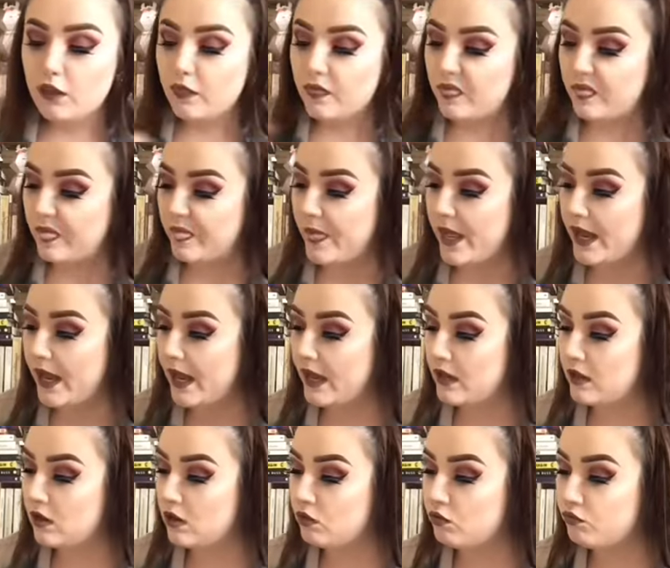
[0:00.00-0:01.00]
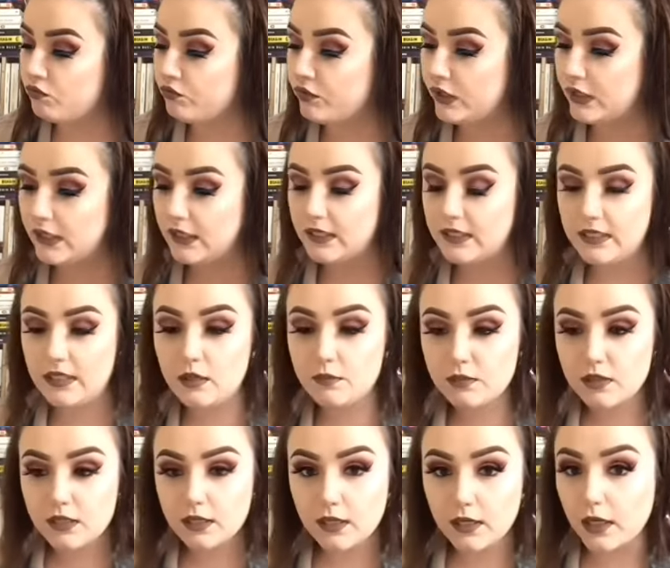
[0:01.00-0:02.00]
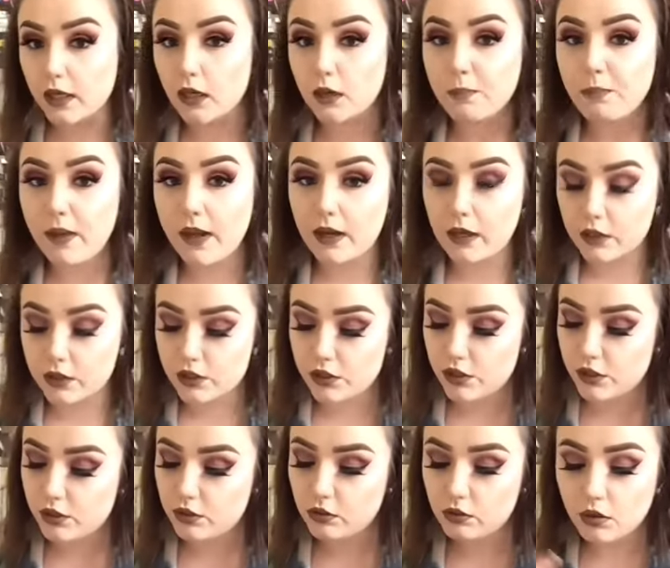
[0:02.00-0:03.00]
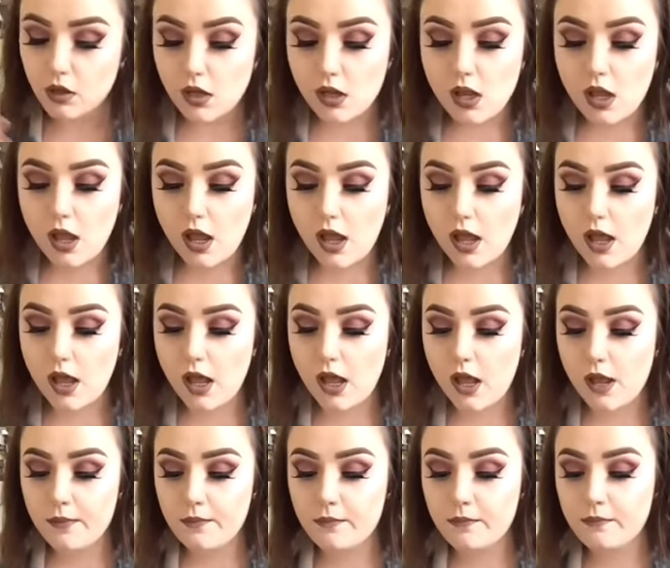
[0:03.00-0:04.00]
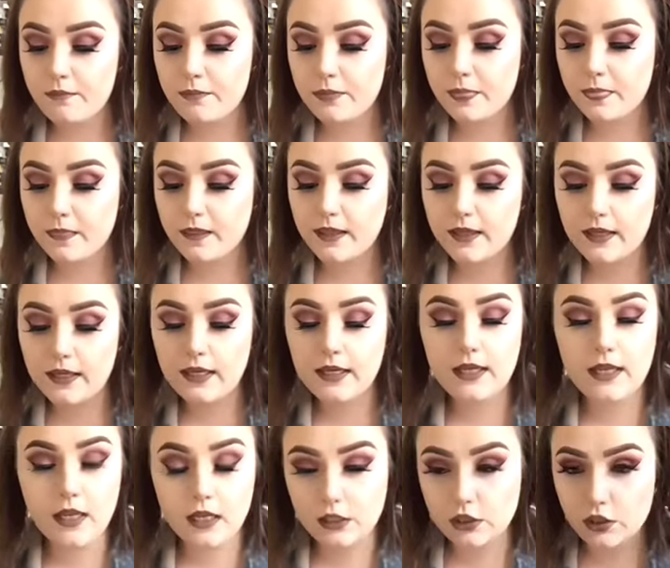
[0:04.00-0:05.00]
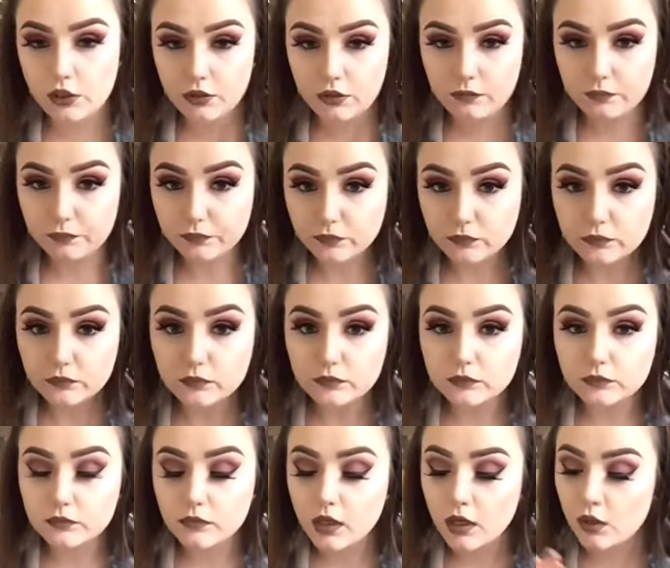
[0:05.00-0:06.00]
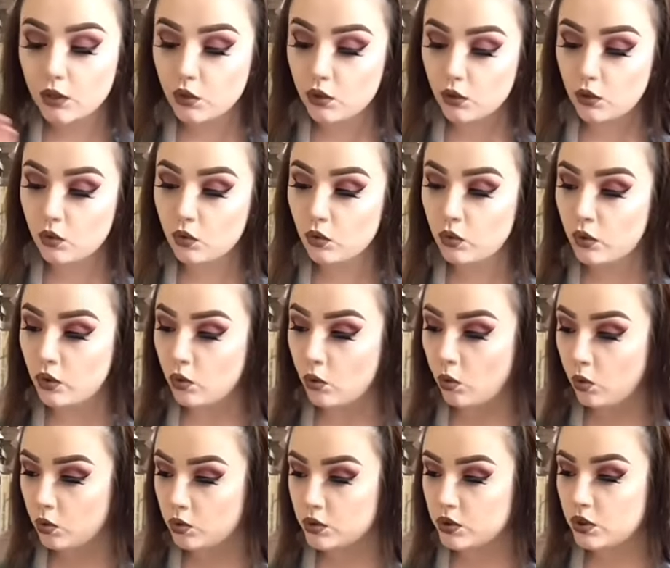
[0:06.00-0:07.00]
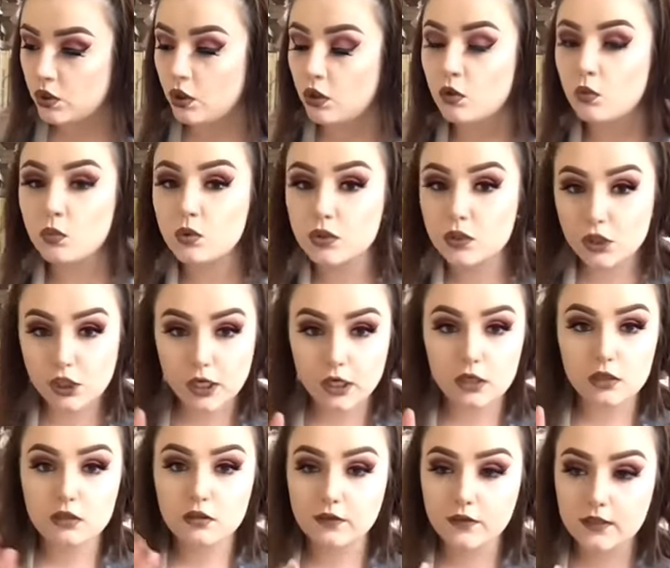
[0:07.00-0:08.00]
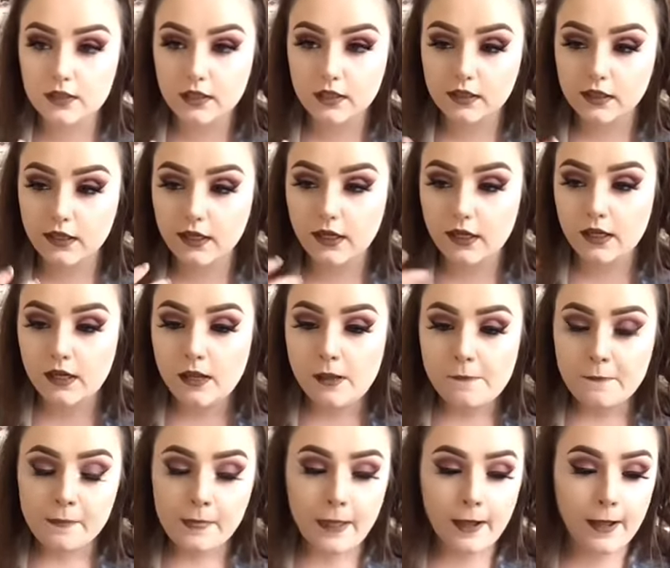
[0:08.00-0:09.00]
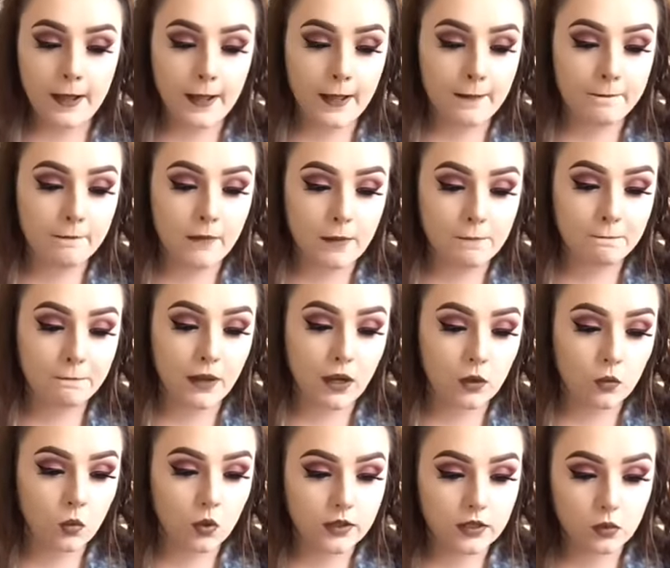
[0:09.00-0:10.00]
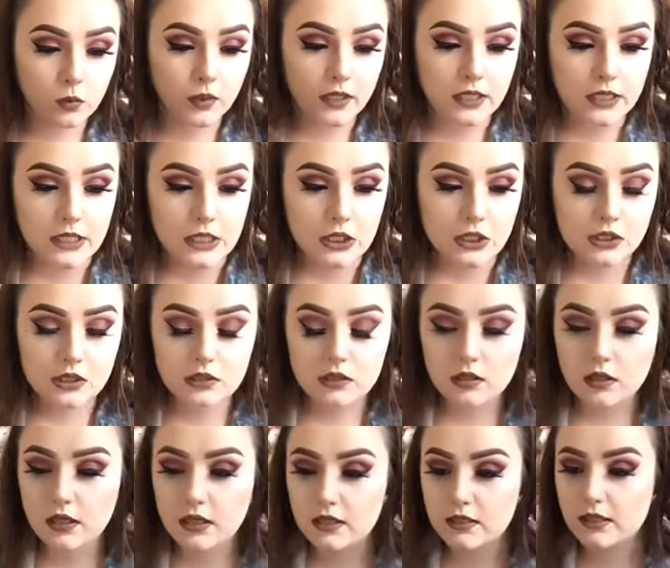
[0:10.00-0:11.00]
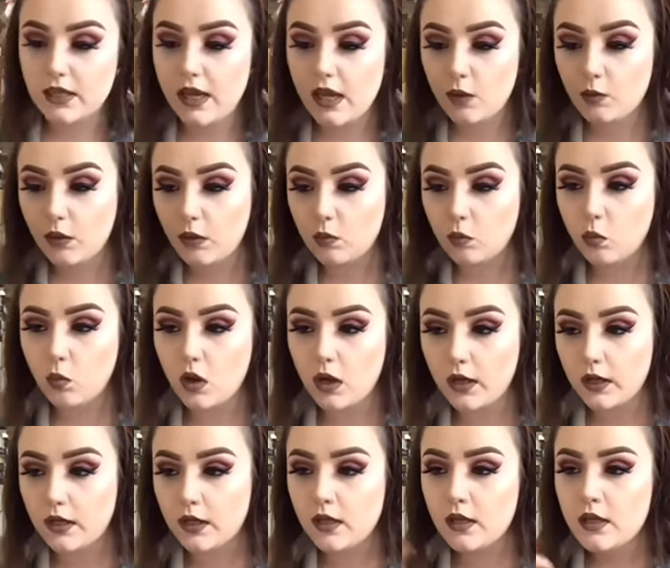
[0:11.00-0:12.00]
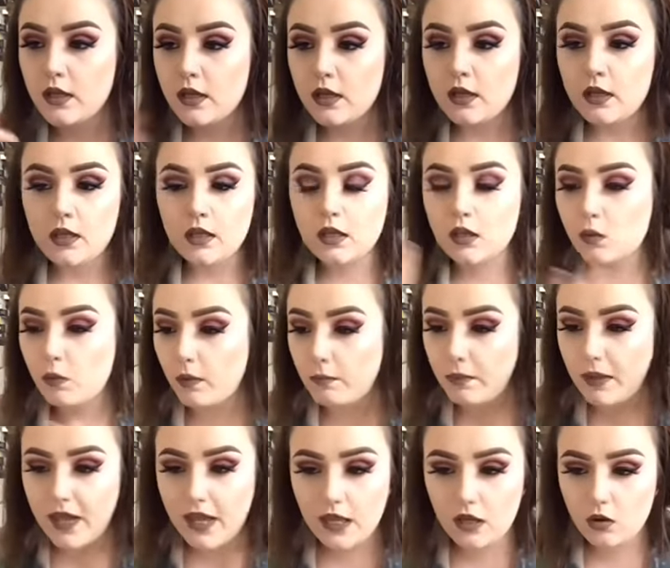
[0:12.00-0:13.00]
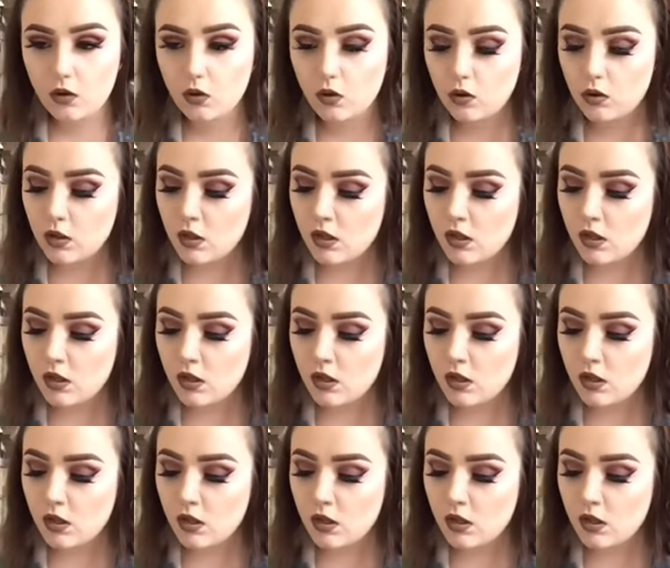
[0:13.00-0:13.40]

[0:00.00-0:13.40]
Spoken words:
That really seems to link back to Lanyon, who also was changed physically by what he witnessed. His hair went white, he went pale,